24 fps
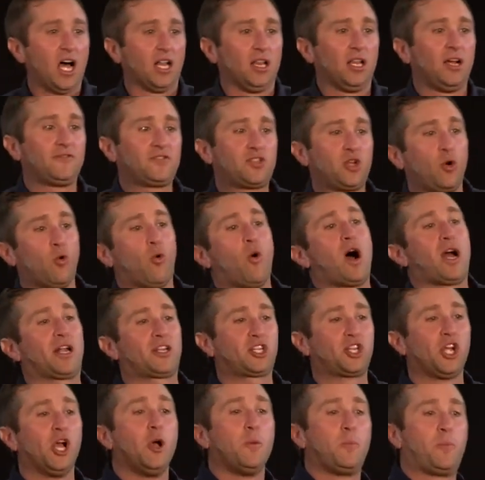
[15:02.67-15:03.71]
I love to
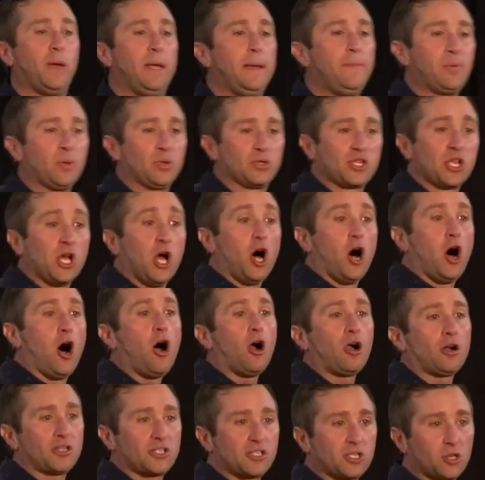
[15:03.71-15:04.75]
watch people's
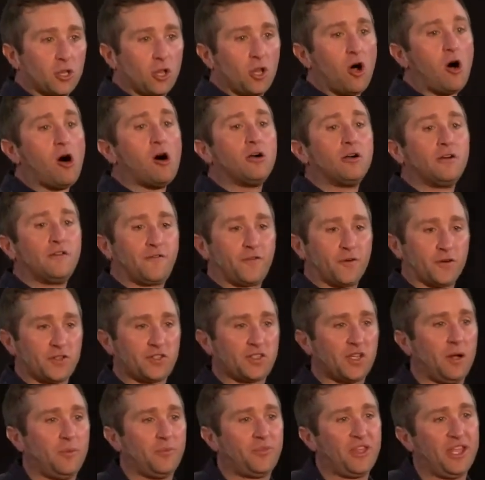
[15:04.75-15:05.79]
hearts long for
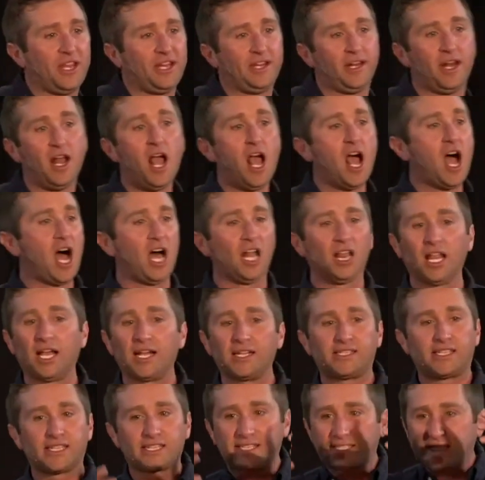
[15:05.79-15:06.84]
something, and I
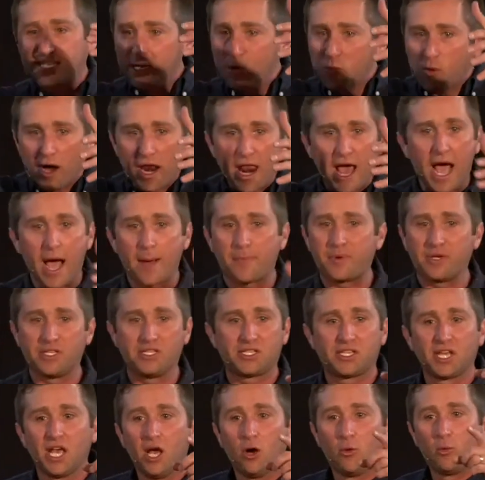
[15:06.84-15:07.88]
like to see what
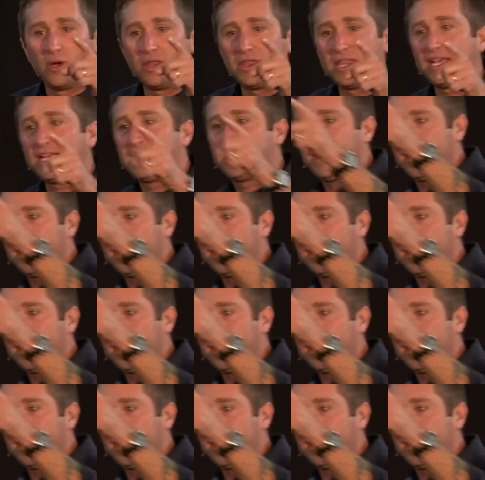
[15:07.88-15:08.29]
happens when they